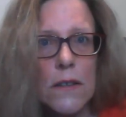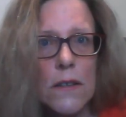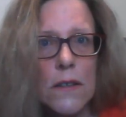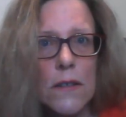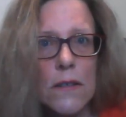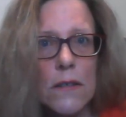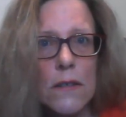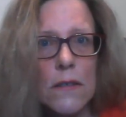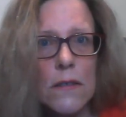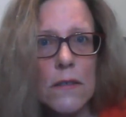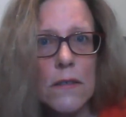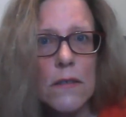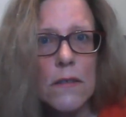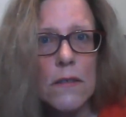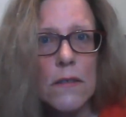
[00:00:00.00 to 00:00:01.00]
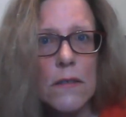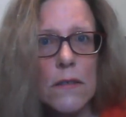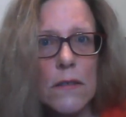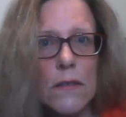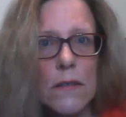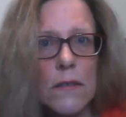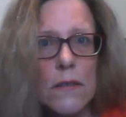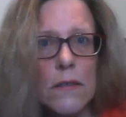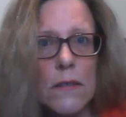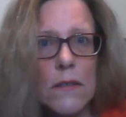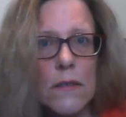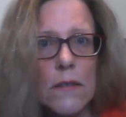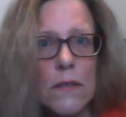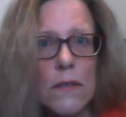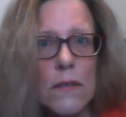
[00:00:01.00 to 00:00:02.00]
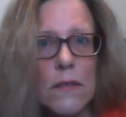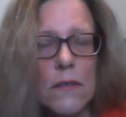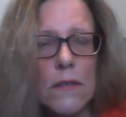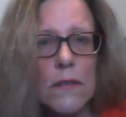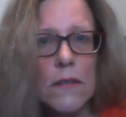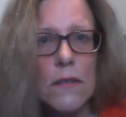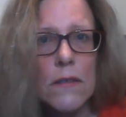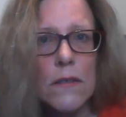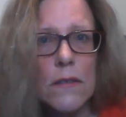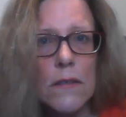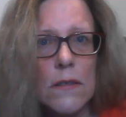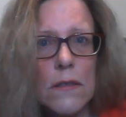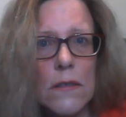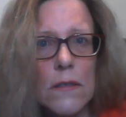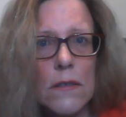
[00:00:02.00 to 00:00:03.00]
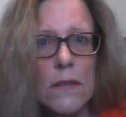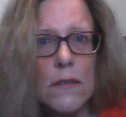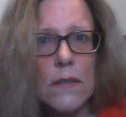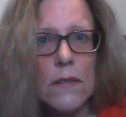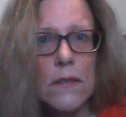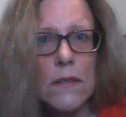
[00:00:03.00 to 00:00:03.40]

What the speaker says: Nobody speaks.